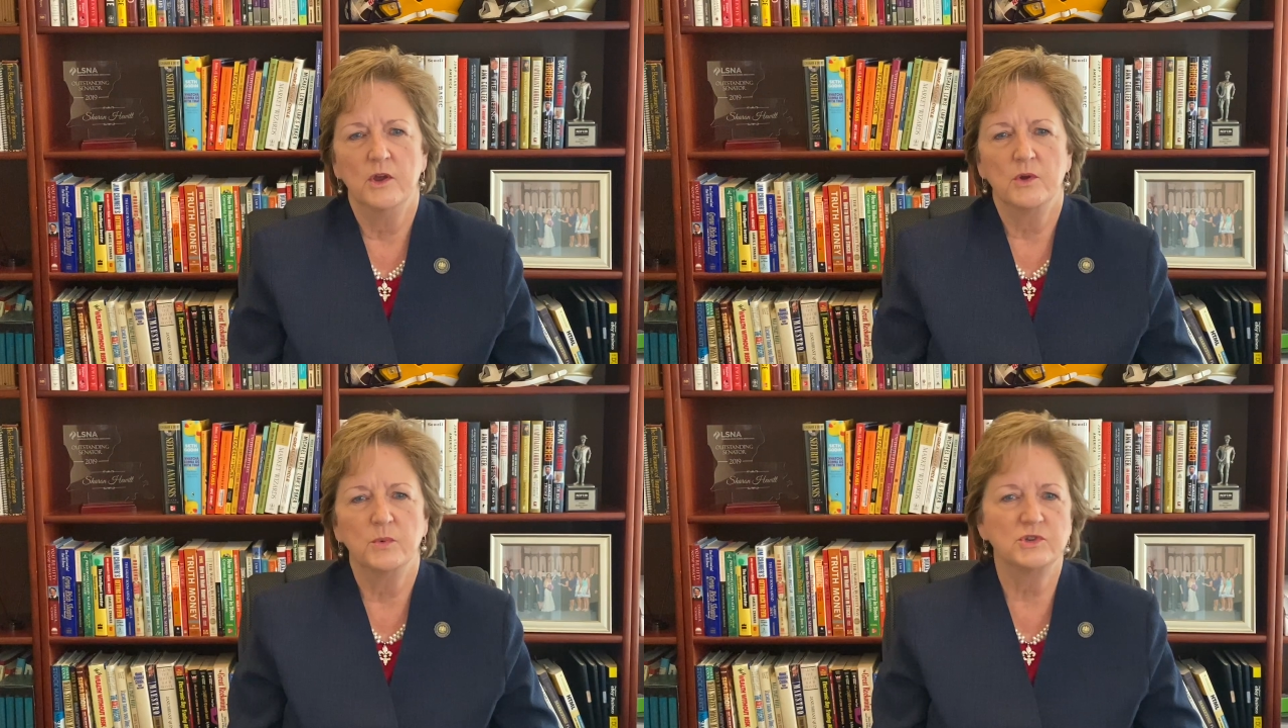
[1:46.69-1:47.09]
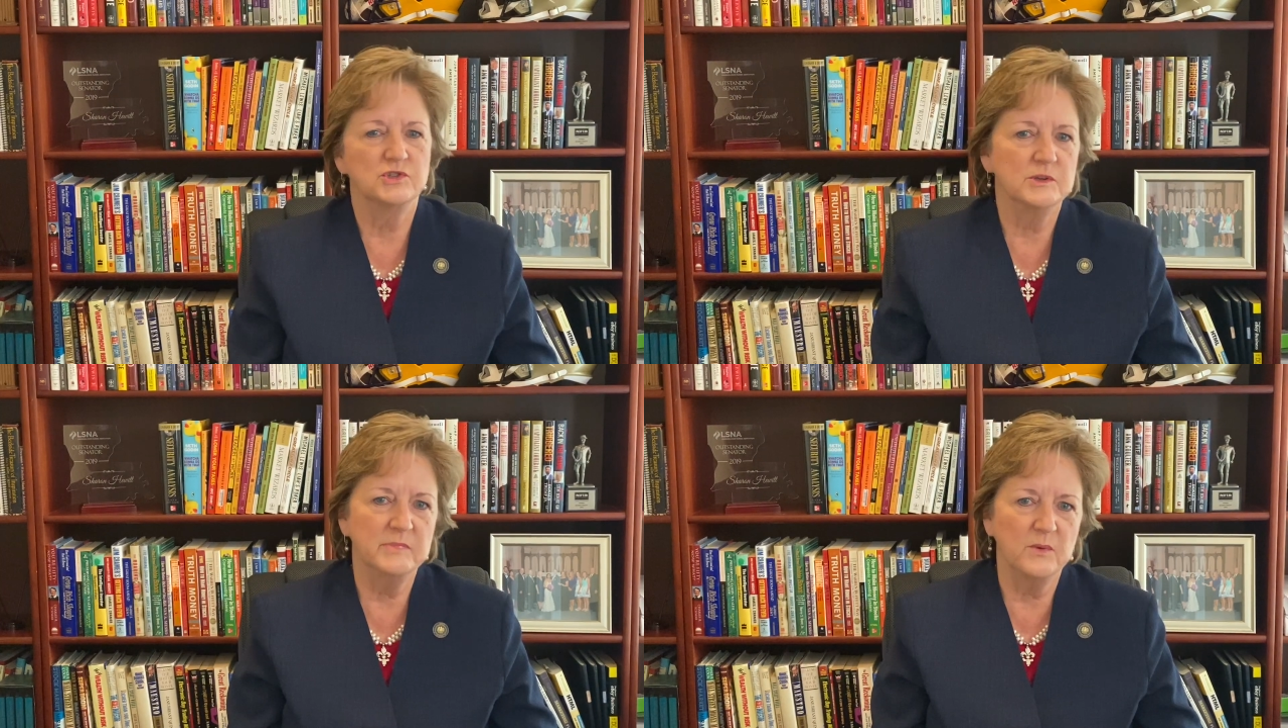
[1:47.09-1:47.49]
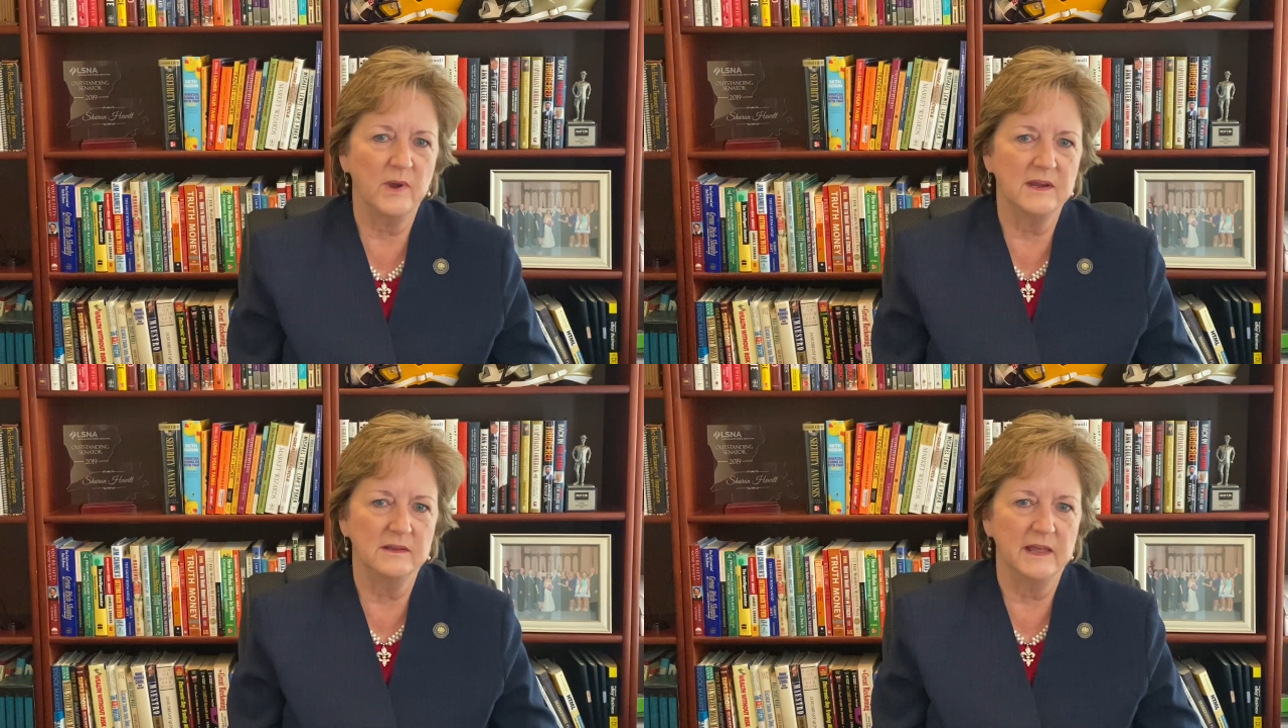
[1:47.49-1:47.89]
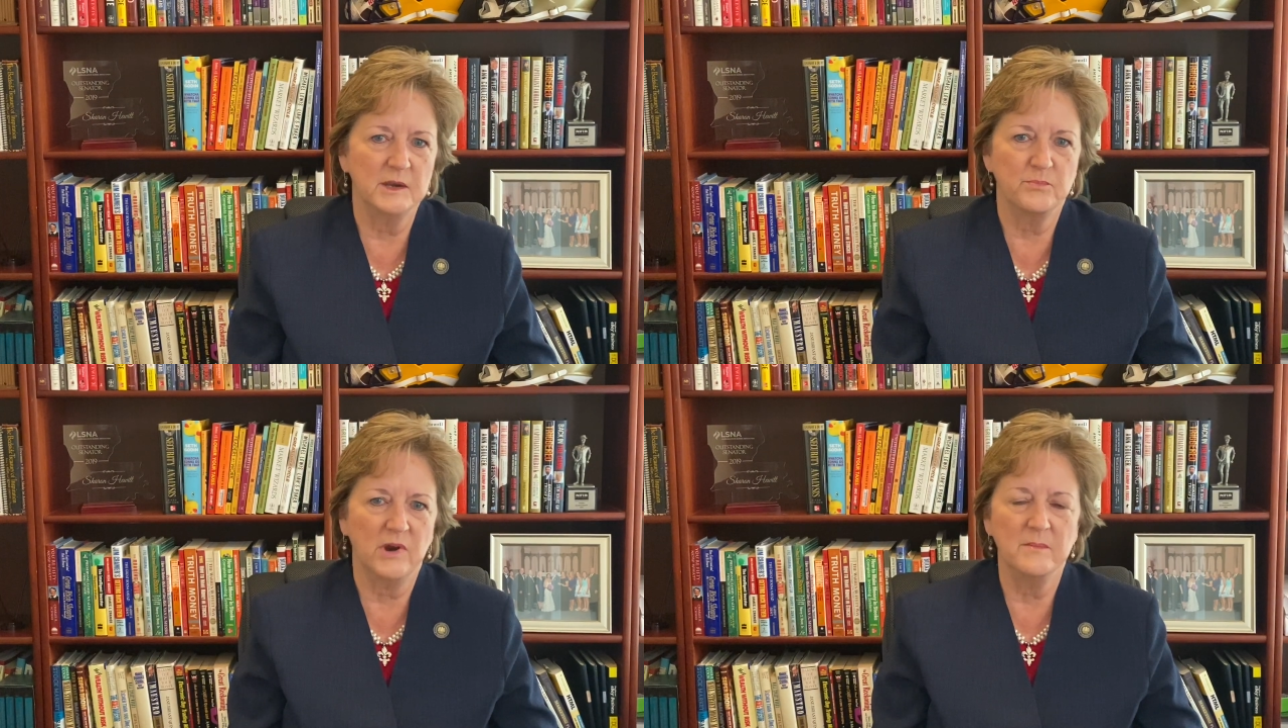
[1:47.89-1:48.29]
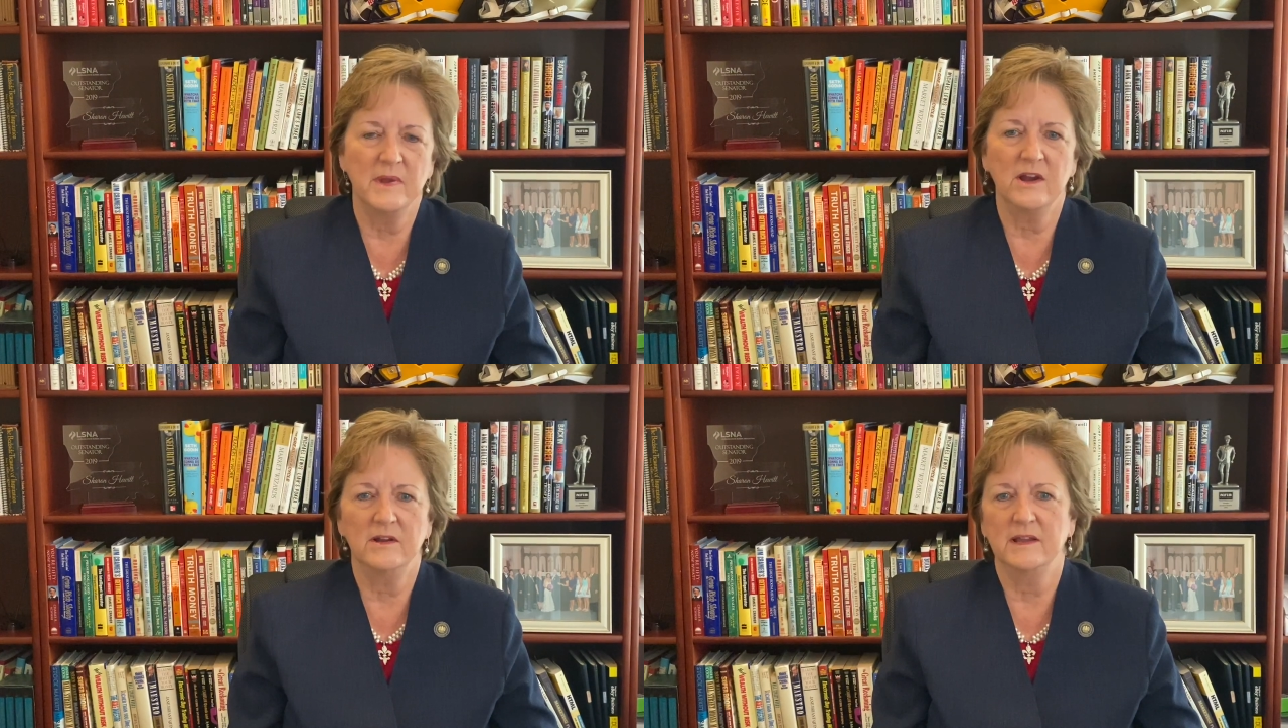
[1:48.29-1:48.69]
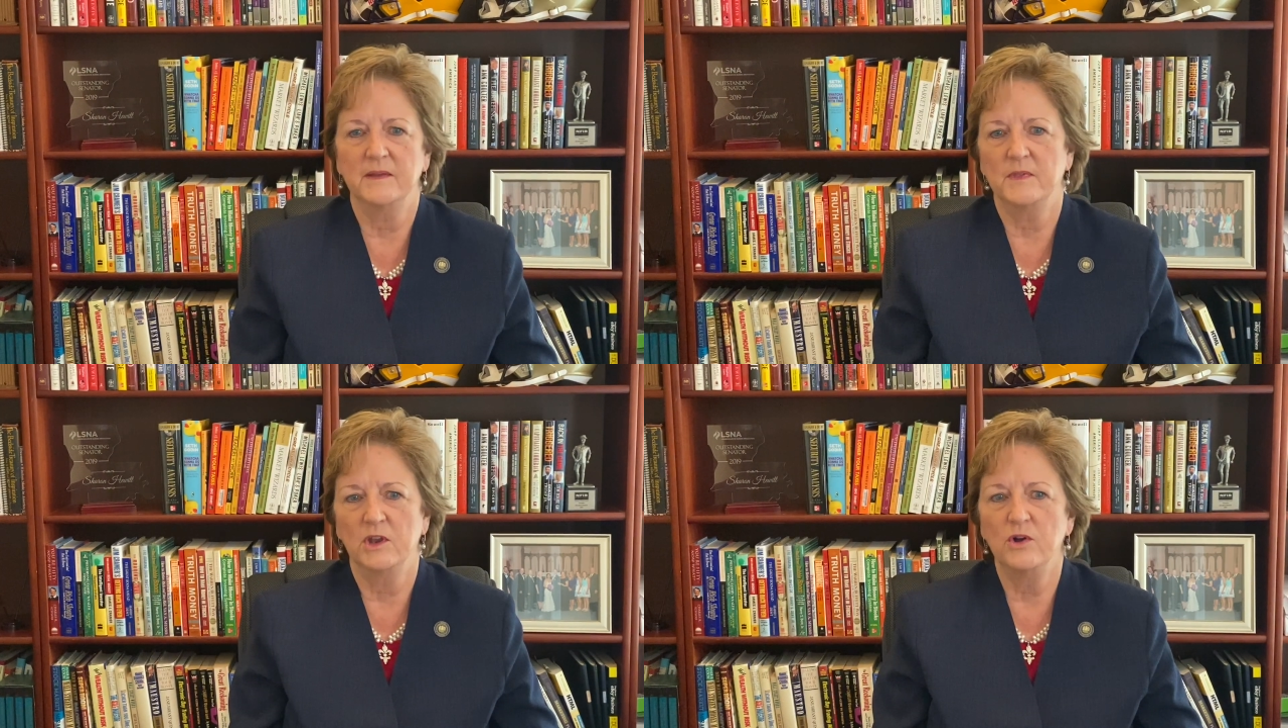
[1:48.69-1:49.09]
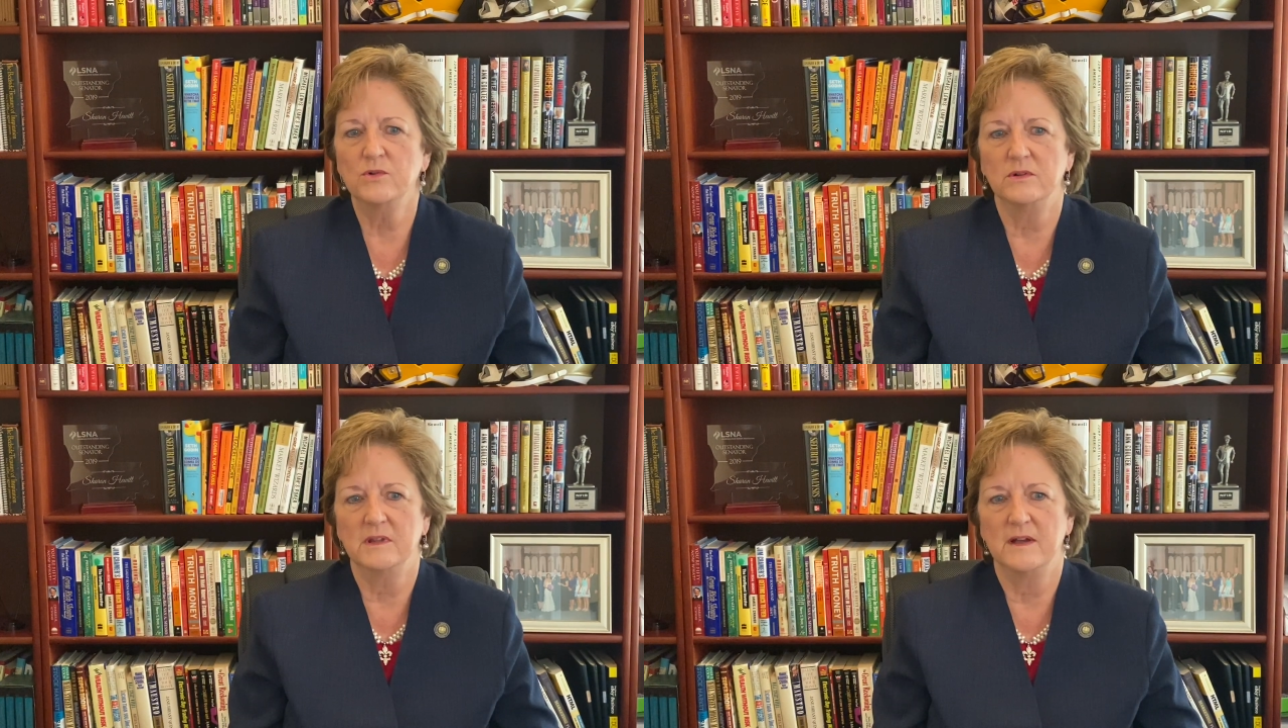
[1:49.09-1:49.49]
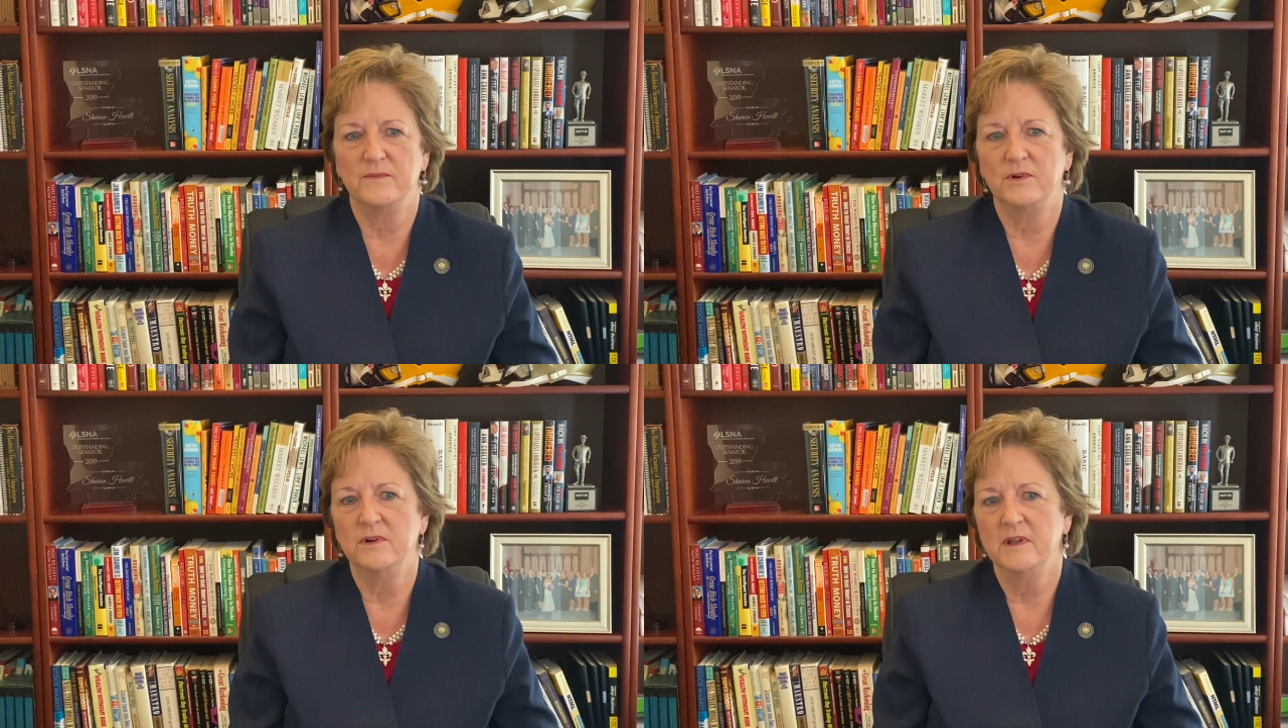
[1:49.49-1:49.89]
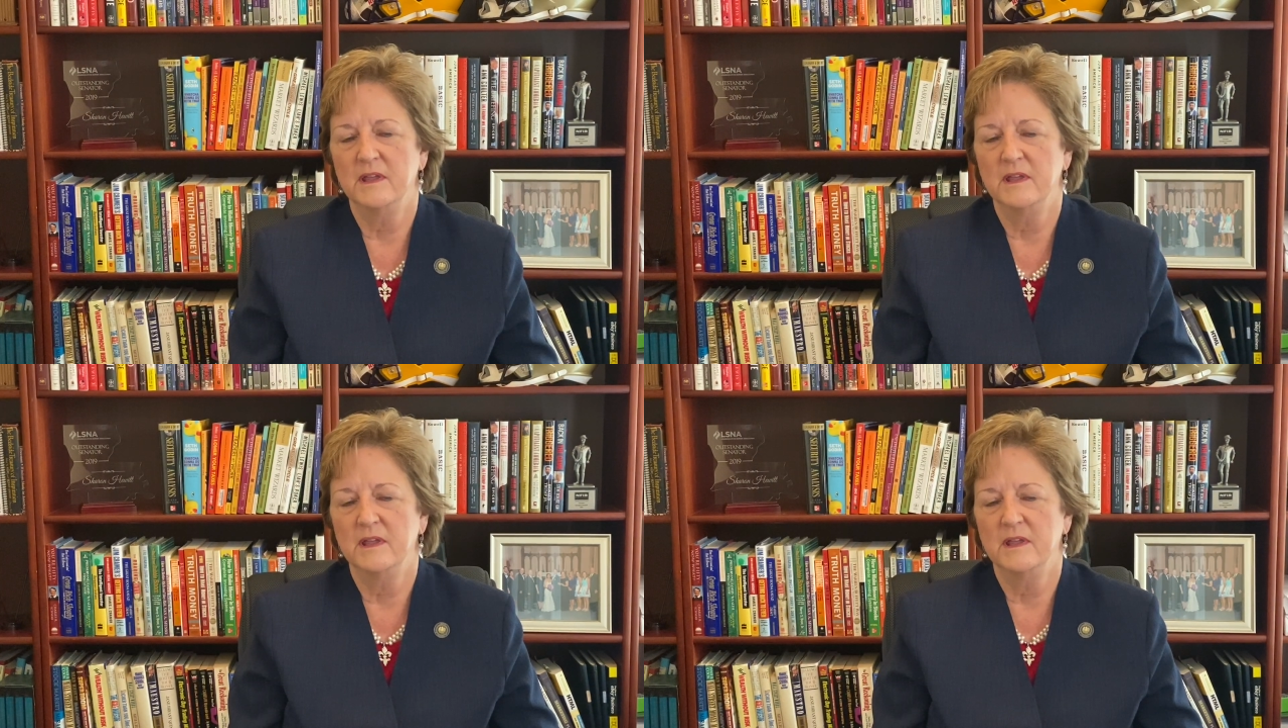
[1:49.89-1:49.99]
which should be regulated primarily at the local level